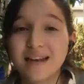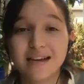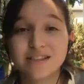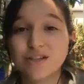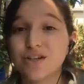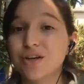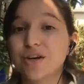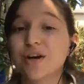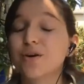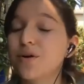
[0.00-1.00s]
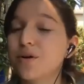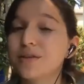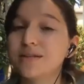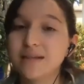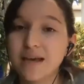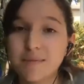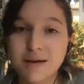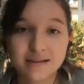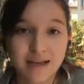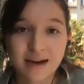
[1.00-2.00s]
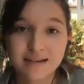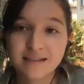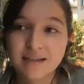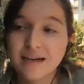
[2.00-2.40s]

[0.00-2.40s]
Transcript: next year you're going to grow the same exact